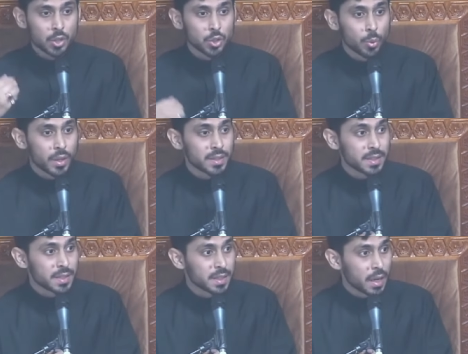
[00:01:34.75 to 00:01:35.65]
to one's
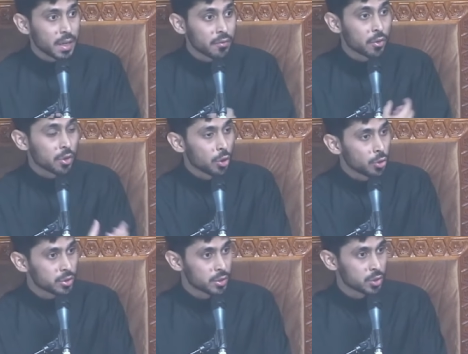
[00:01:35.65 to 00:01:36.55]
desire for
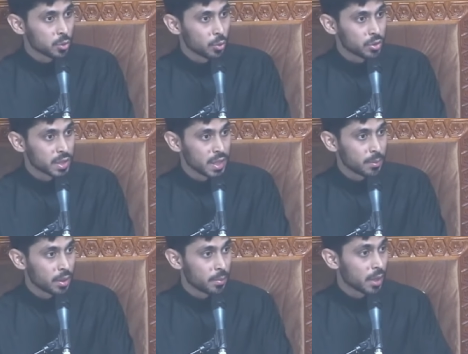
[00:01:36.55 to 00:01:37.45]
closeness towards the
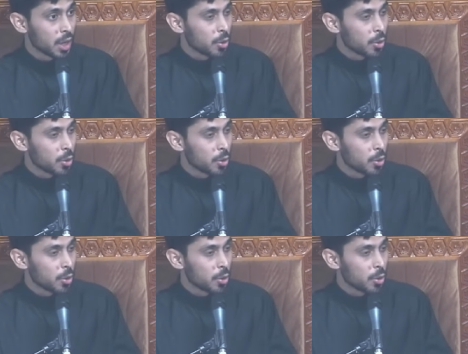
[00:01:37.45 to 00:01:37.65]
Imam,